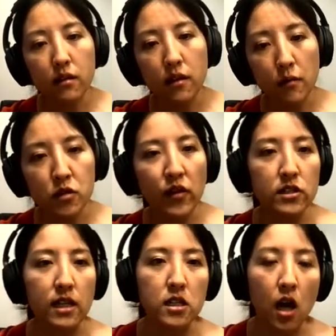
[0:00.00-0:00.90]
the
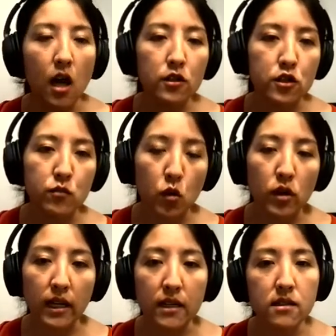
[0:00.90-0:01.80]
observation that knowledge
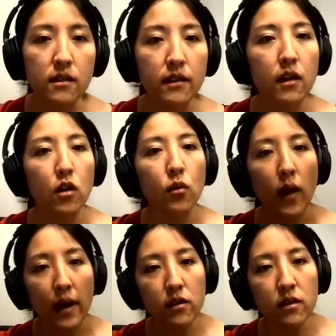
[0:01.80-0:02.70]
is more easily
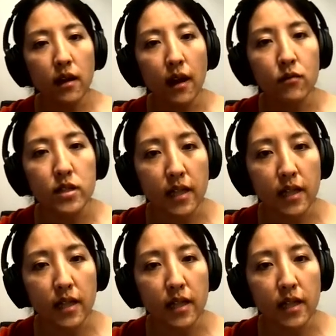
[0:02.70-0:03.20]
acquired